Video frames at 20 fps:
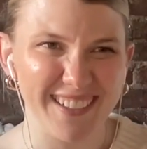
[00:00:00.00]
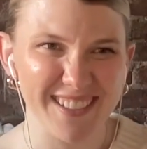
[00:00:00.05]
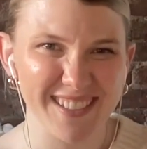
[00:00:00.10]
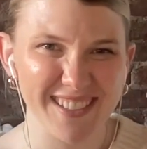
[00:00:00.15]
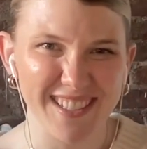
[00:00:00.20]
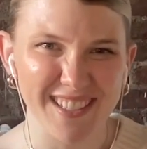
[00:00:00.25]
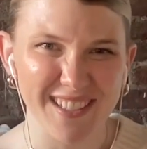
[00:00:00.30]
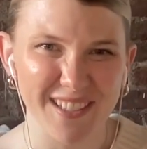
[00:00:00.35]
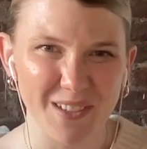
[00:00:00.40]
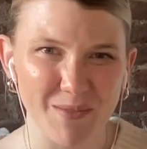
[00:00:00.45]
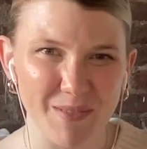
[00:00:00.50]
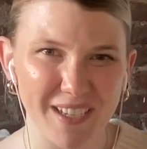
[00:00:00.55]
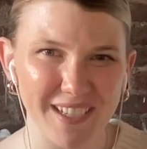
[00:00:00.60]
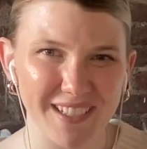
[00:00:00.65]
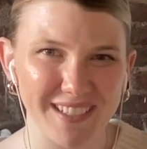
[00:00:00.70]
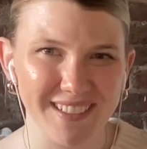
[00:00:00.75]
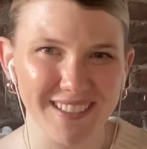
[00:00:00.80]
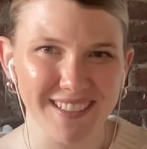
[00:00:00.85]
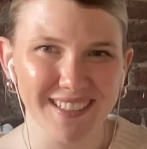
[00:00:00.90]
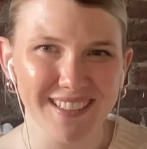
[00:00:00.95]
just a little
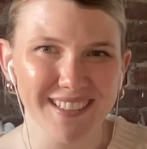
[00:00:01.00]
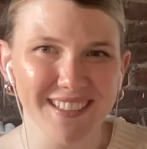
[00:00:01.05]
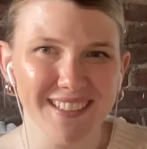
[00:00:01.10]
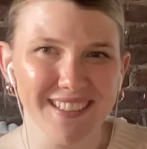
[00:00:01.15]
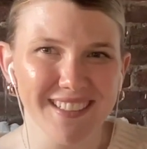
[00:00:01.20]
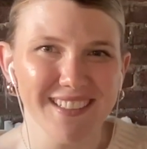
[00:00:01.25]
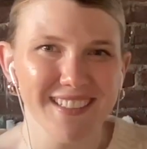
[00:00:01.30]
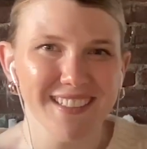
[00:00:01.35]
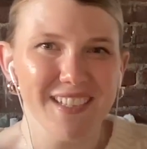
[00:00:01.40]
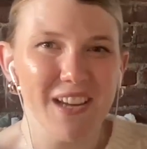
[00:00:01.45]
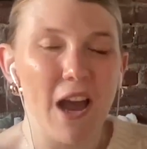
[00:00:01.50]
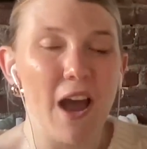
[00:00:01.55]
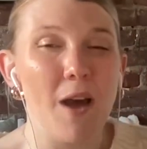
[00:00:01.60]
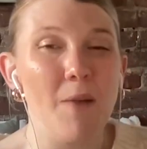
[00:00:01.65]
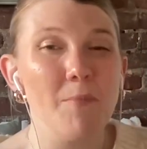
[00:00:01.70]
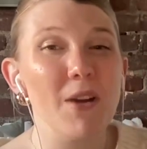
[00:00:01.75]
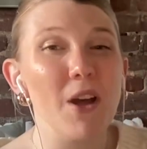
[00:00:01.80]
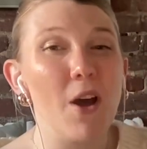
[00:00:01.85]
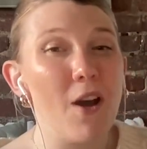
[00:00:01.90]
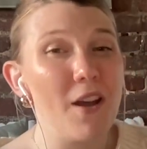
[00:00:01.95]
bit.
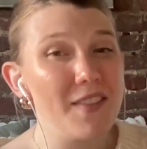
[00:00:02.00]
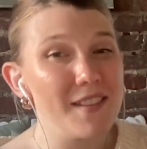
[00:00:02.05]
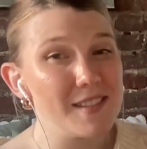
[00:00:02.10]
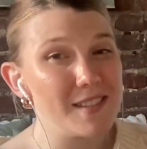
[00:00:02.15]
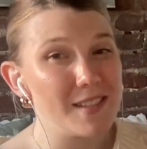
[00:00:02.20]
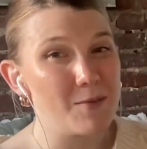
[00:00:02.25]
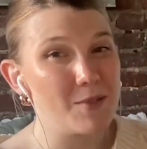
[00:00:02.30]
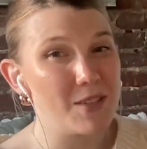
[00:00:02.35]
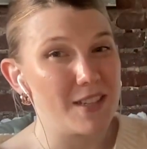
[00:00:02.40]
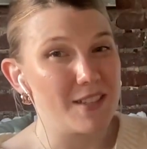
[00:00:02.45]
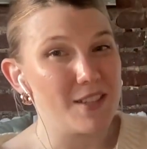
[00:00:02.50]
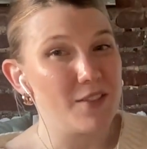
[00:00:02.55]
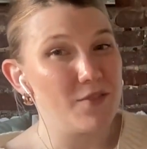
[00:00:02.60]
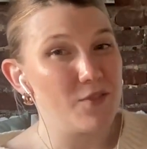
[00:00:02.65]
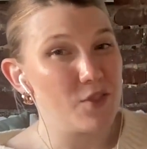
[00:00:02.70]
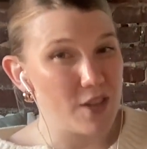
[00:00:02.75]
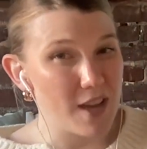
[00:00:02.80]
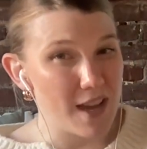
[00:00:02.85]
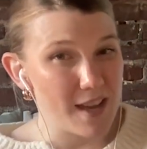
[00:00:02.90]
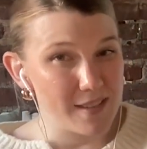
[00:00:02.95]
But on the subject of
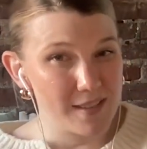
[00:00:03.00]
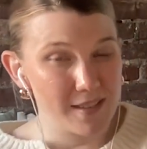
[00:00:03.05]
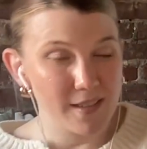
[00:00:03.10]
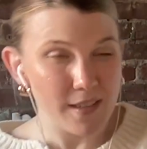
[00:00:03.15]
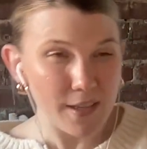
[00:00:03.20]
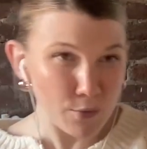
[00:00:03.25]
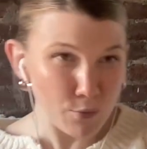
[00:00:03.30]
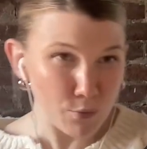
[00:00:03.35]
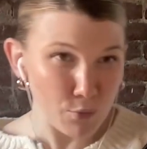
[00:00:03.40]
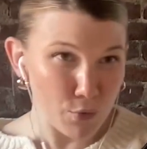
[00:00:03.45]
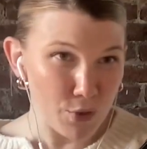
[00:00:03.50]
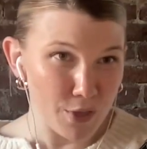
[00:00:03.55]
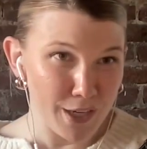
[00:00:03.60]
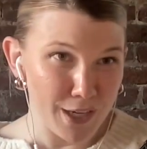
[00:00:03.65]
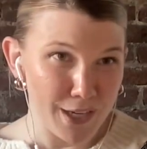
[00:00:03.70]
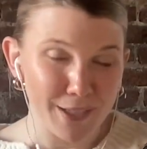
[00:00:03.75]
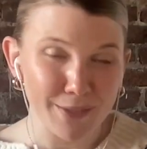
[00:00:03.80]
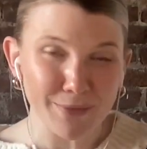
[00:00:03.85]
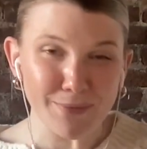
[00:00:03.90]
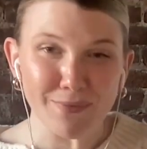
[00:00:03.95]
Jess and
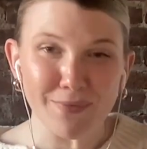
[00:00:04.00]
Rory,